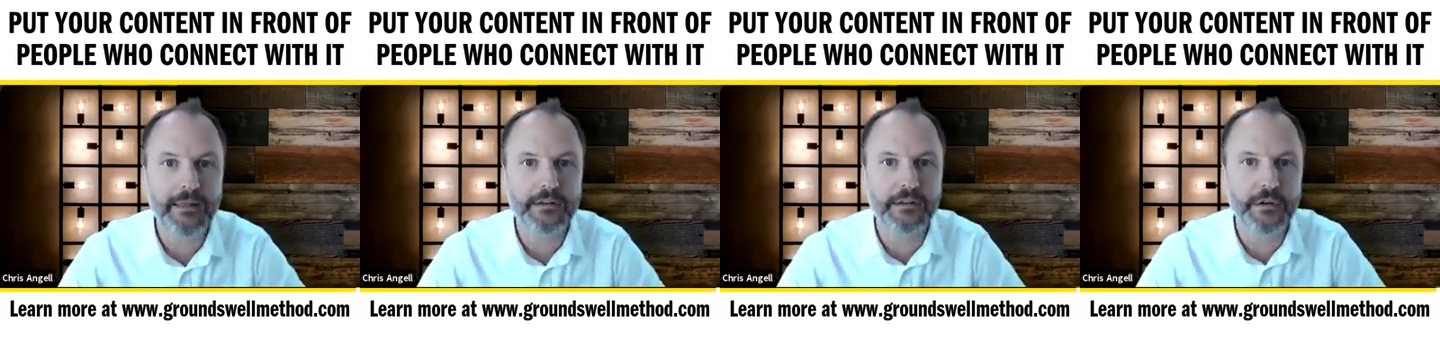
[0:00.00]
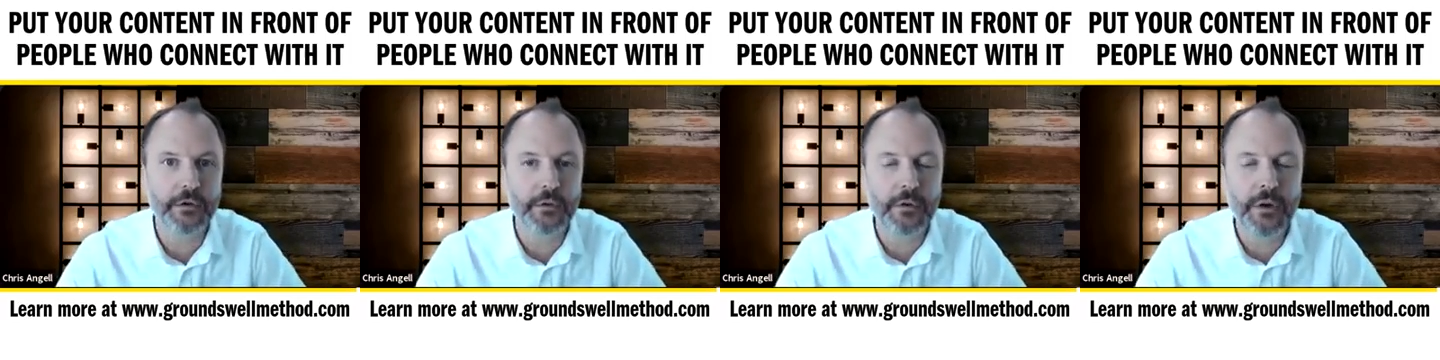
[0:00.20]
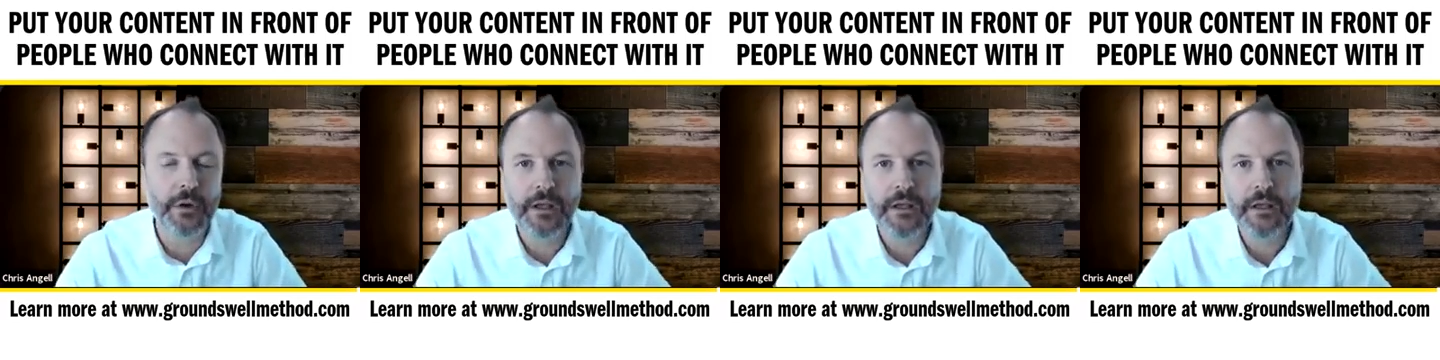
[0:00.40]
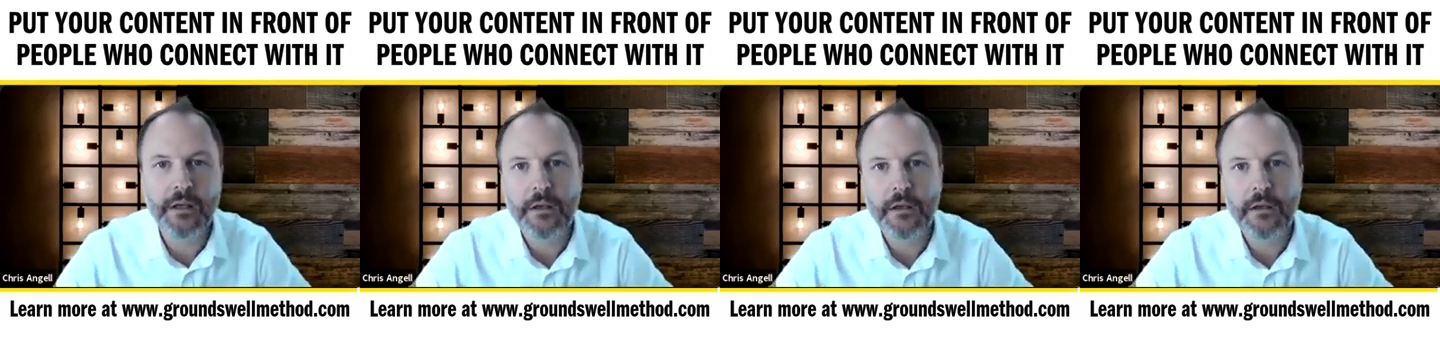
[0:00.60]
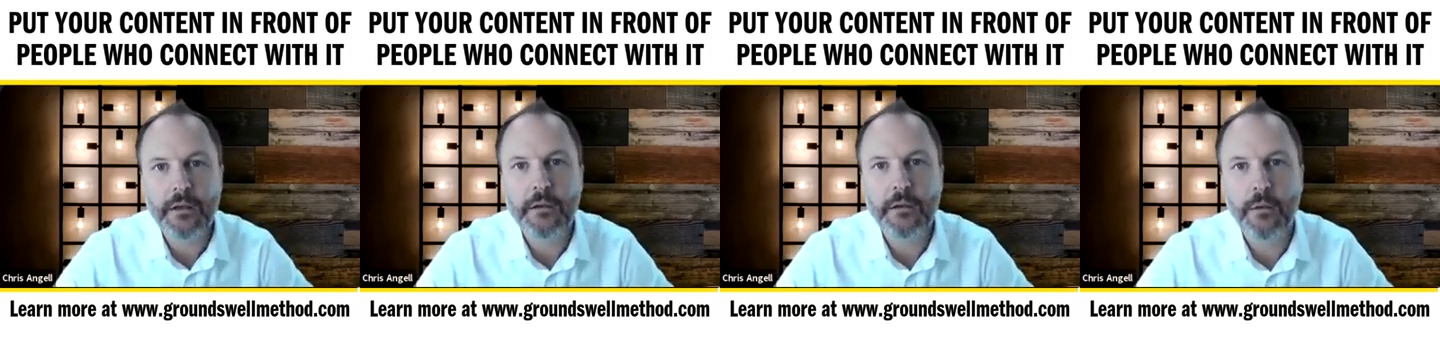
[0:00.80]
to
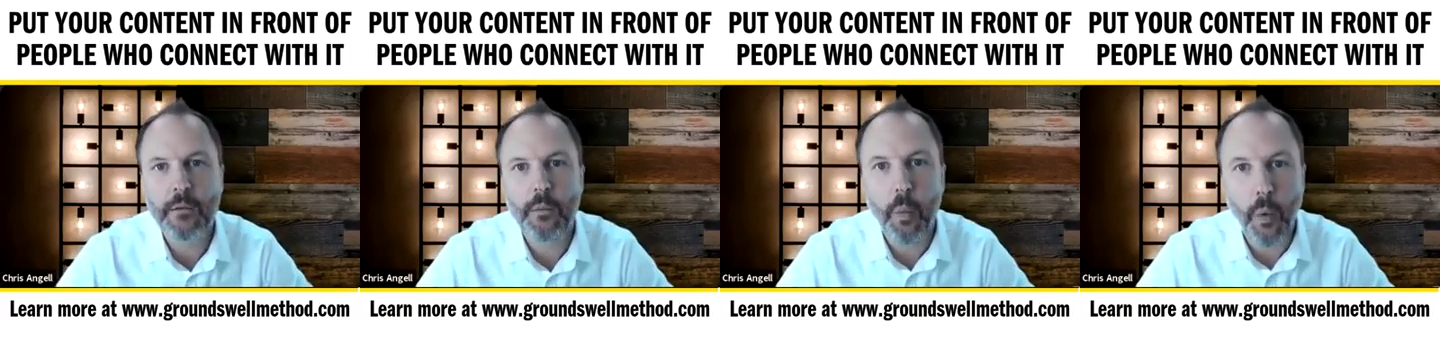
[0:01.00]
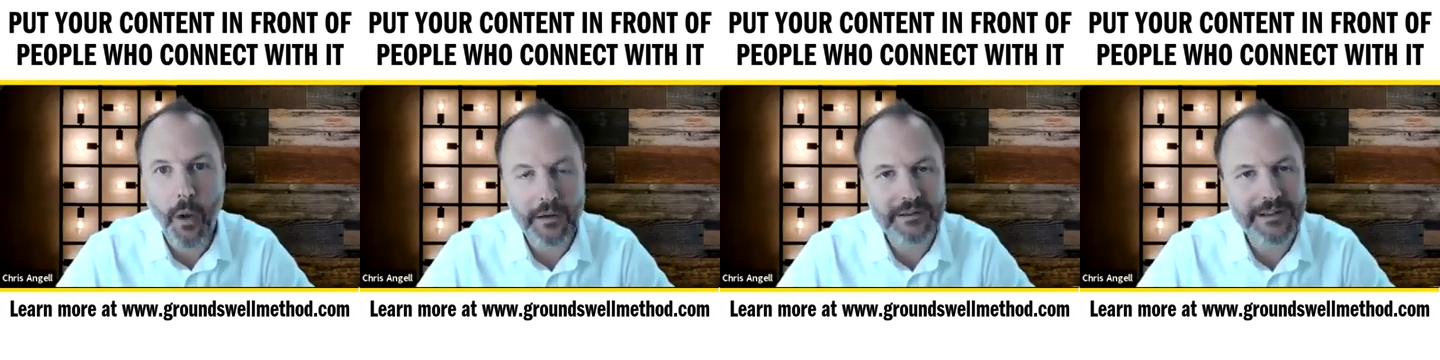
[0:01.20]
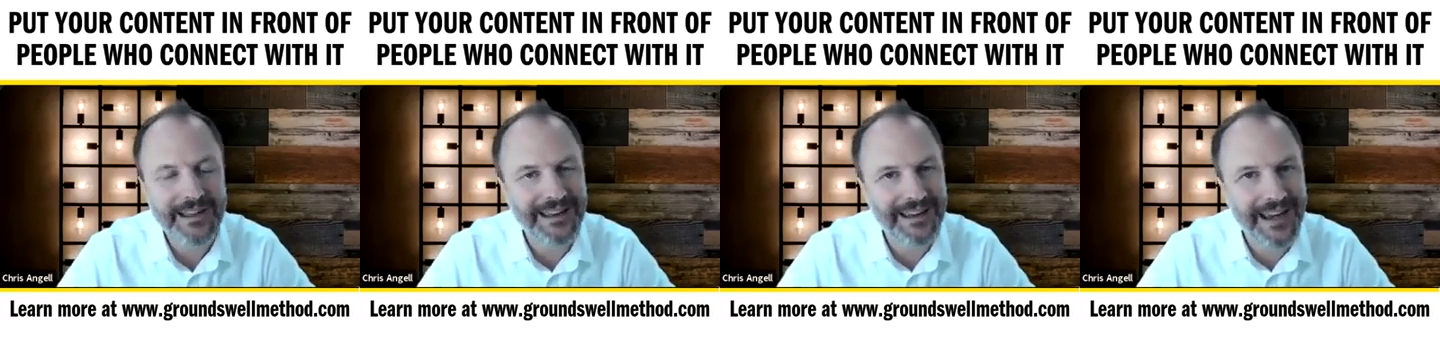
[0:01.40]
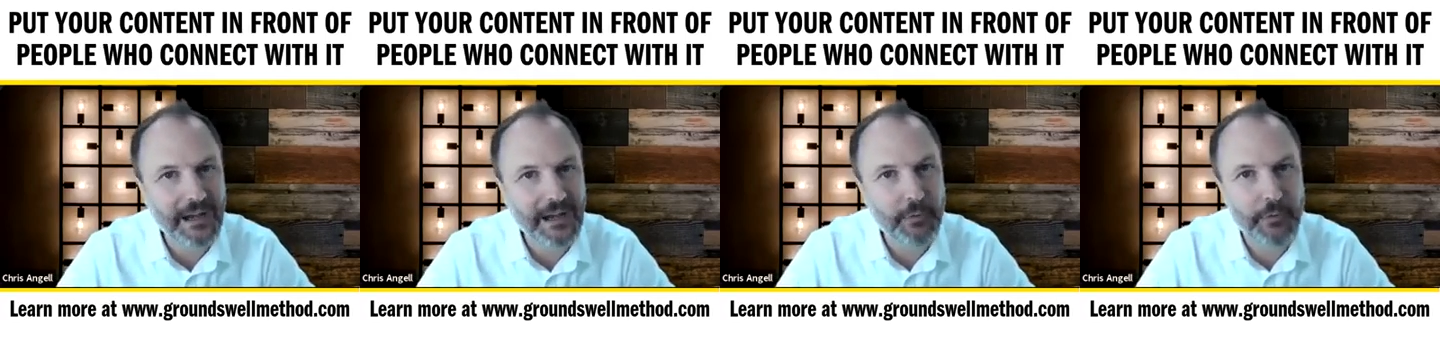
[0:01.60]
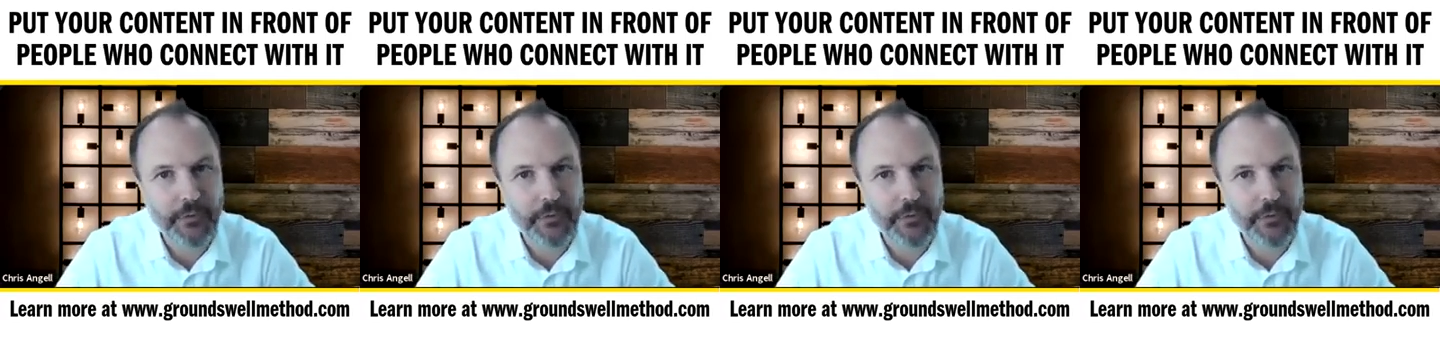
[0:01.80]
want to connect with you.